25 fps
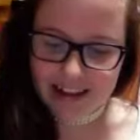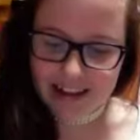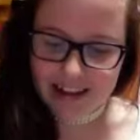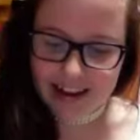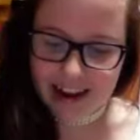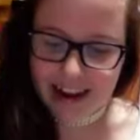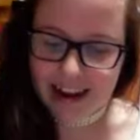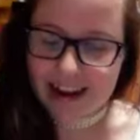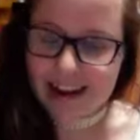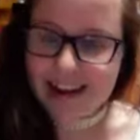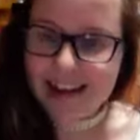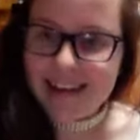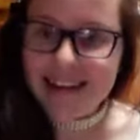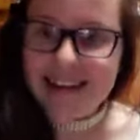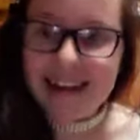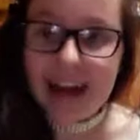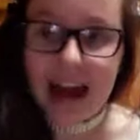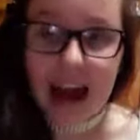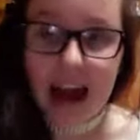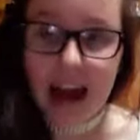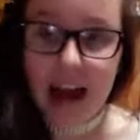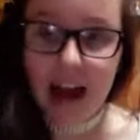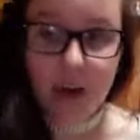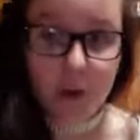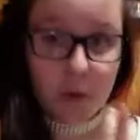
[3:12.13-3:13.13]
and
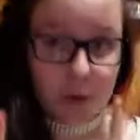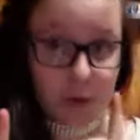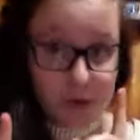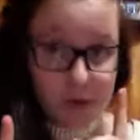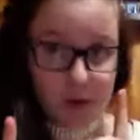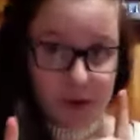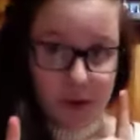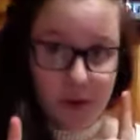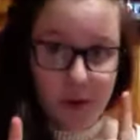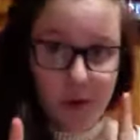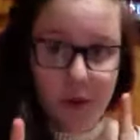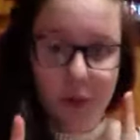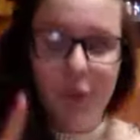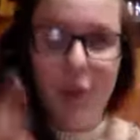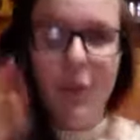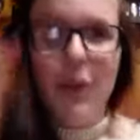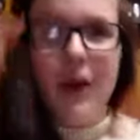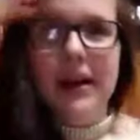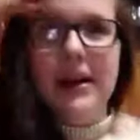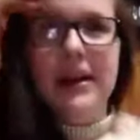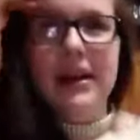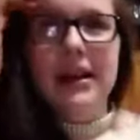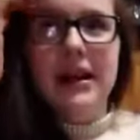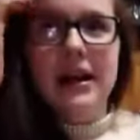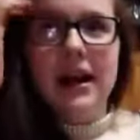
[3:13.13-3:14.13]
also,
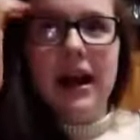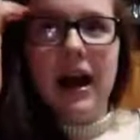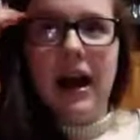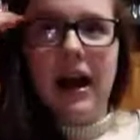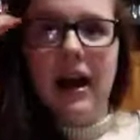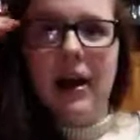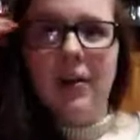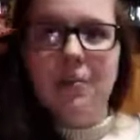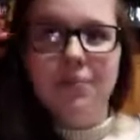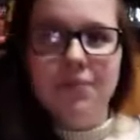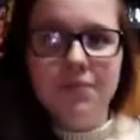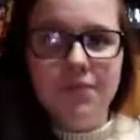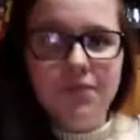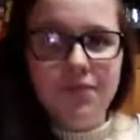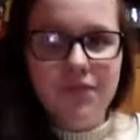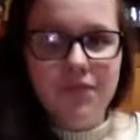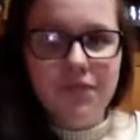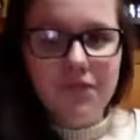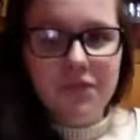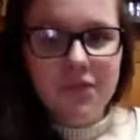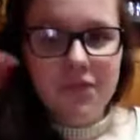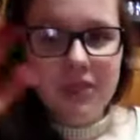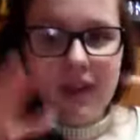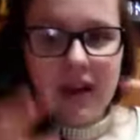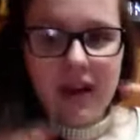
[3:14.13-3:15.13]
when um,
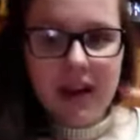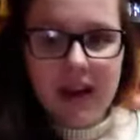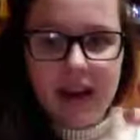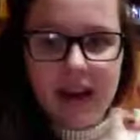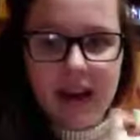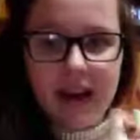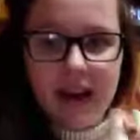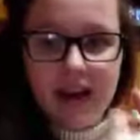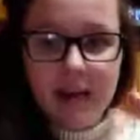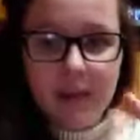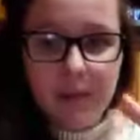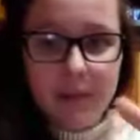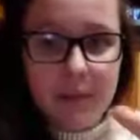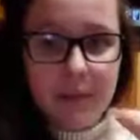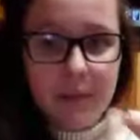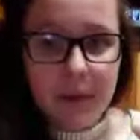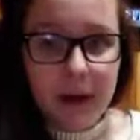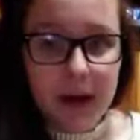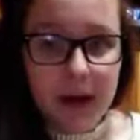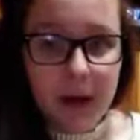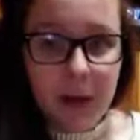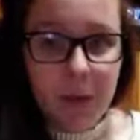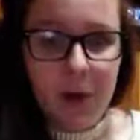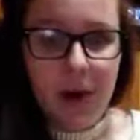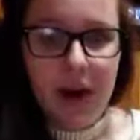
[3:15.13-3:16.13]
in
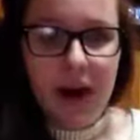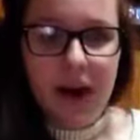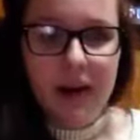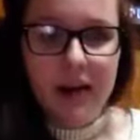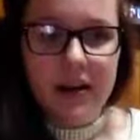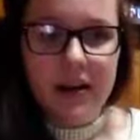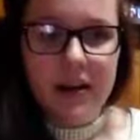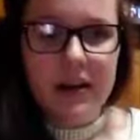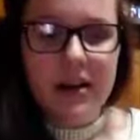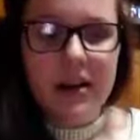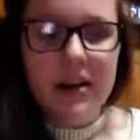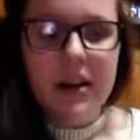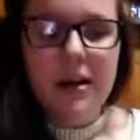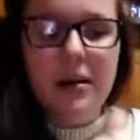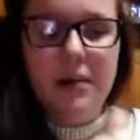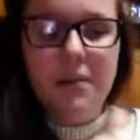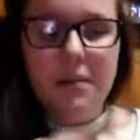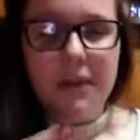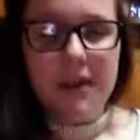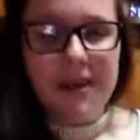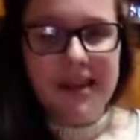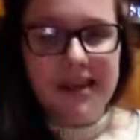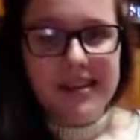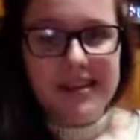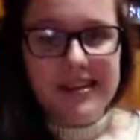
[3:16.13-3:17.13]
P1,
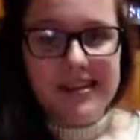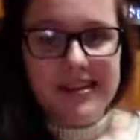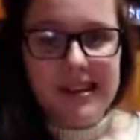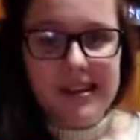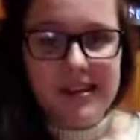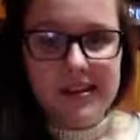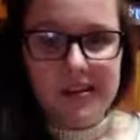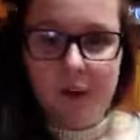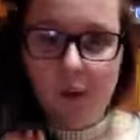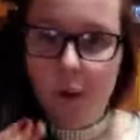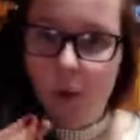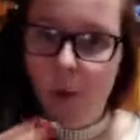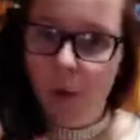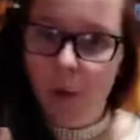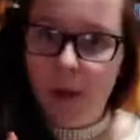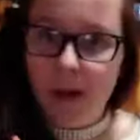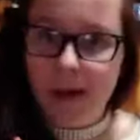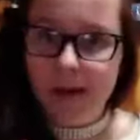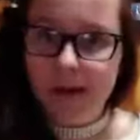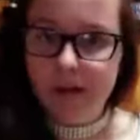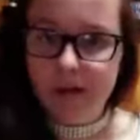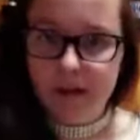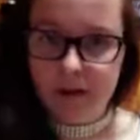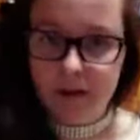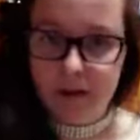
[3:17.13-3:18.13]
Mika says,
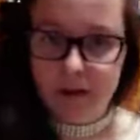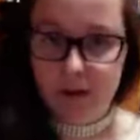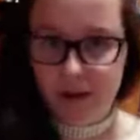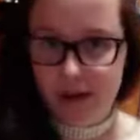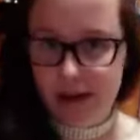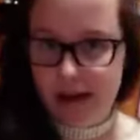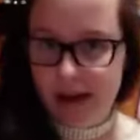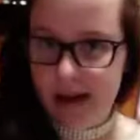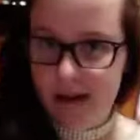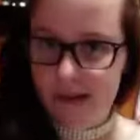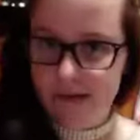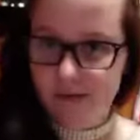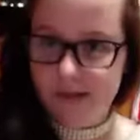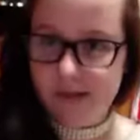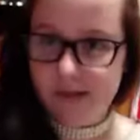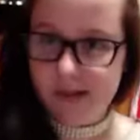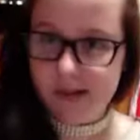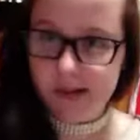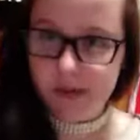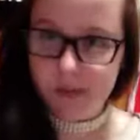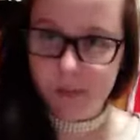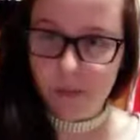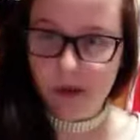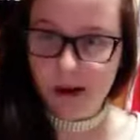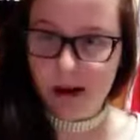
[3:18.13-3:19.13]
always on the lookout for
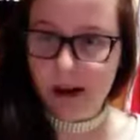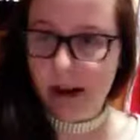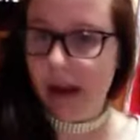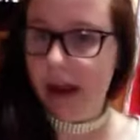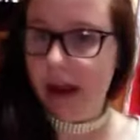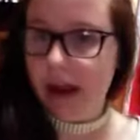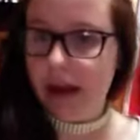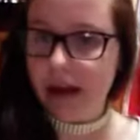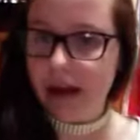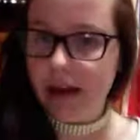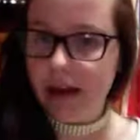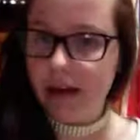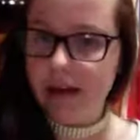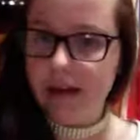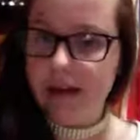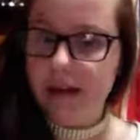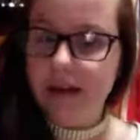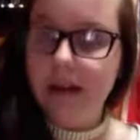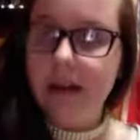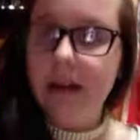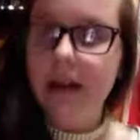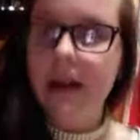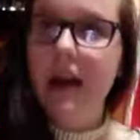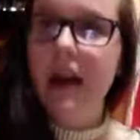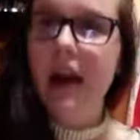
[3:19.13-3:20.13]
someone to hate.
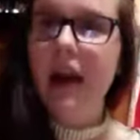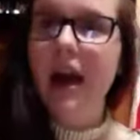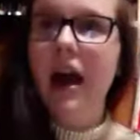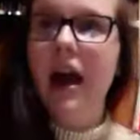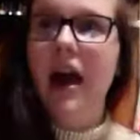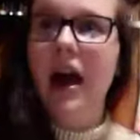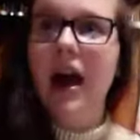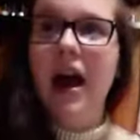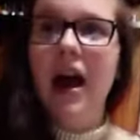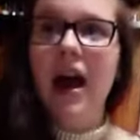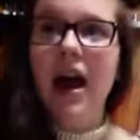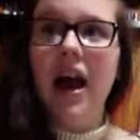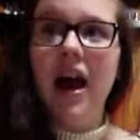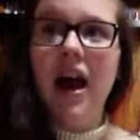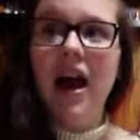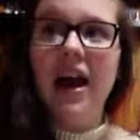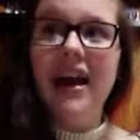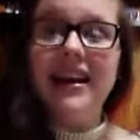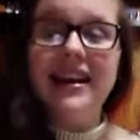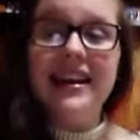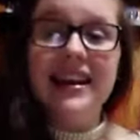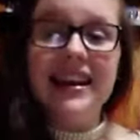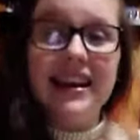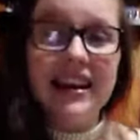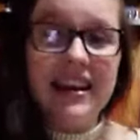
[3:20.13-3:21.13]

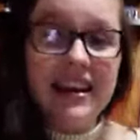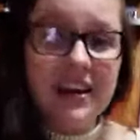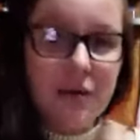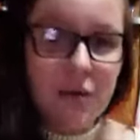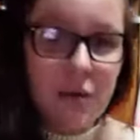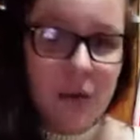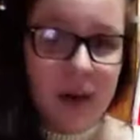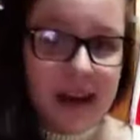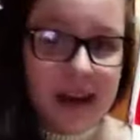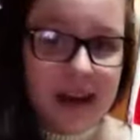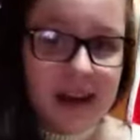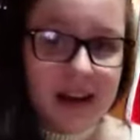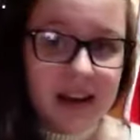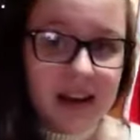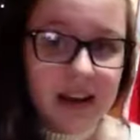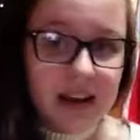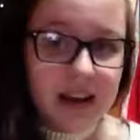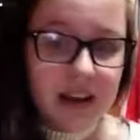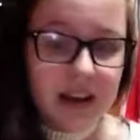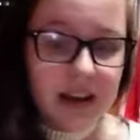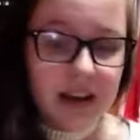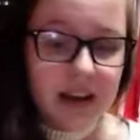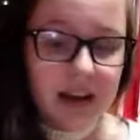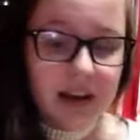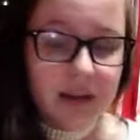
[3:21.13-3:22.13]
When
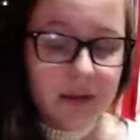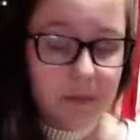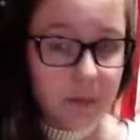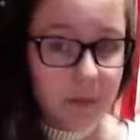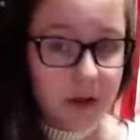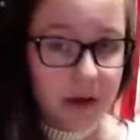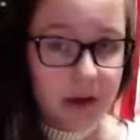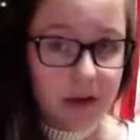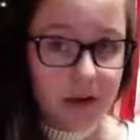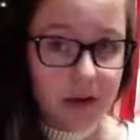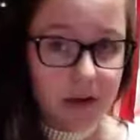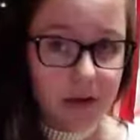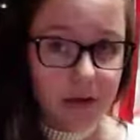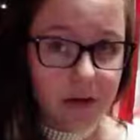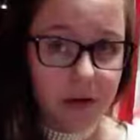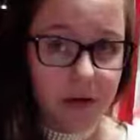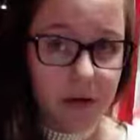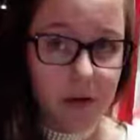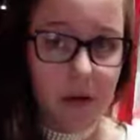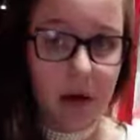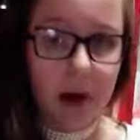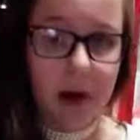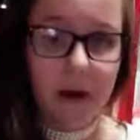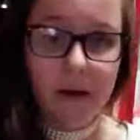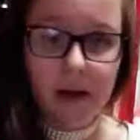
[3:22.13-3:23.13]
in
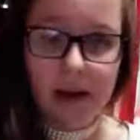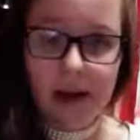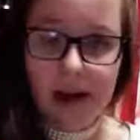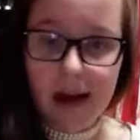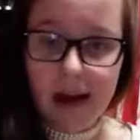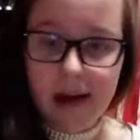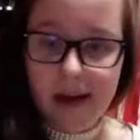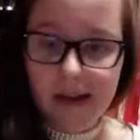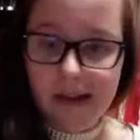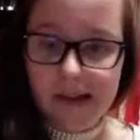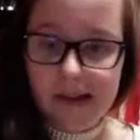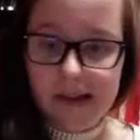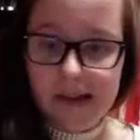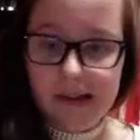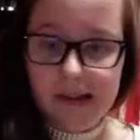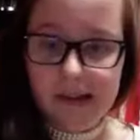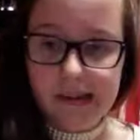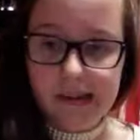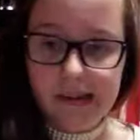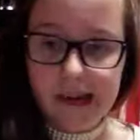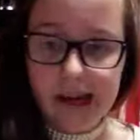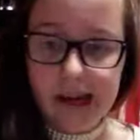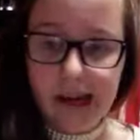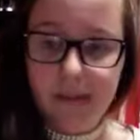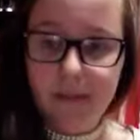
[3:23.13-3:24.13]
P2, Ariana
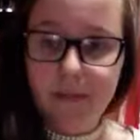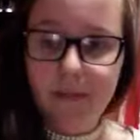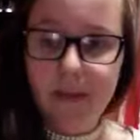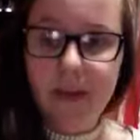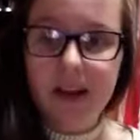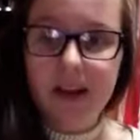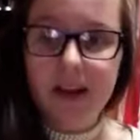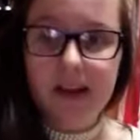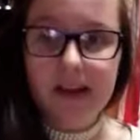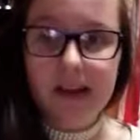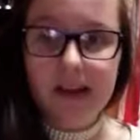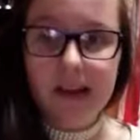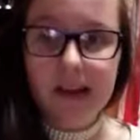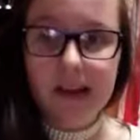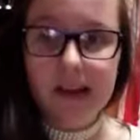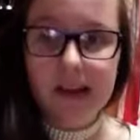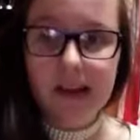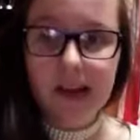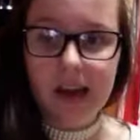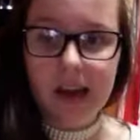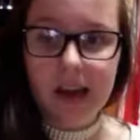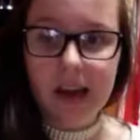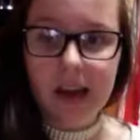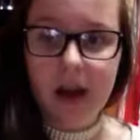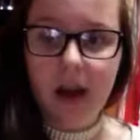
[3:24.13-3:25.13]
sings that. It sounds
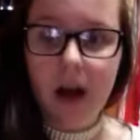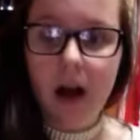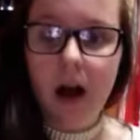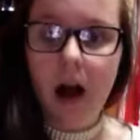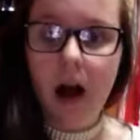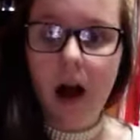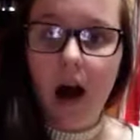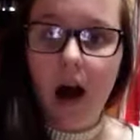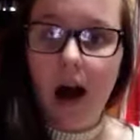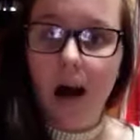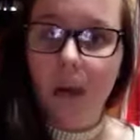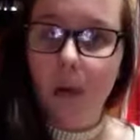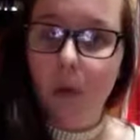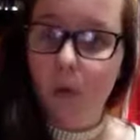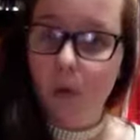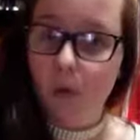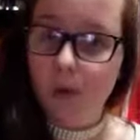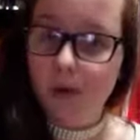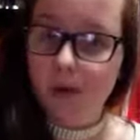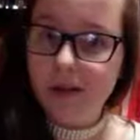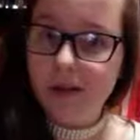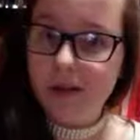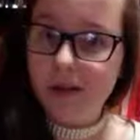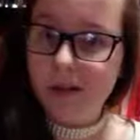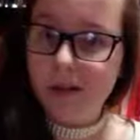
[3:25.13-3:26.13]
like I
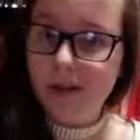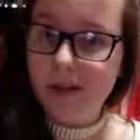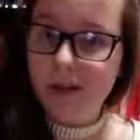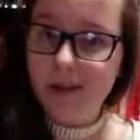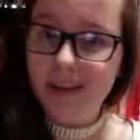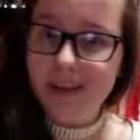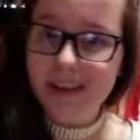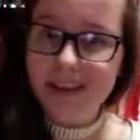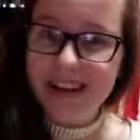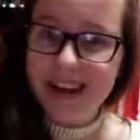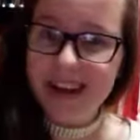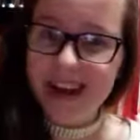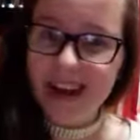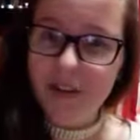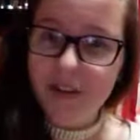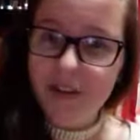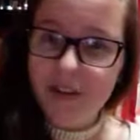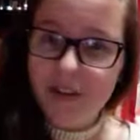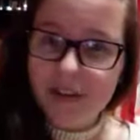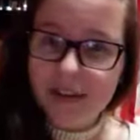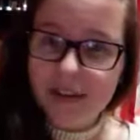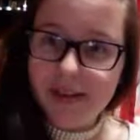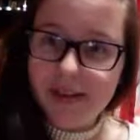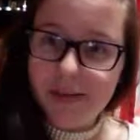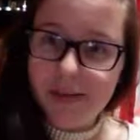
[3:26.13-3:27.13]
was on the lookout
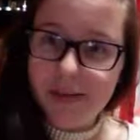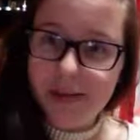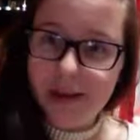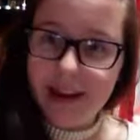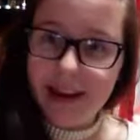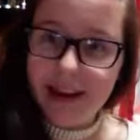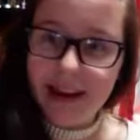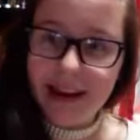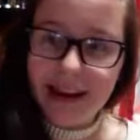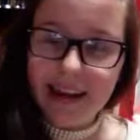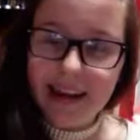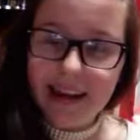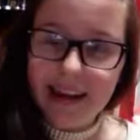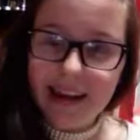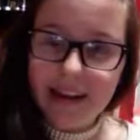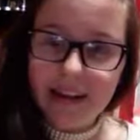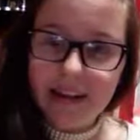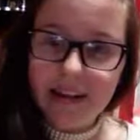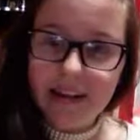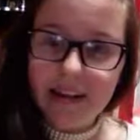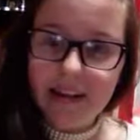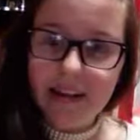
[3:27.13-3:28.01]
for someone I hate,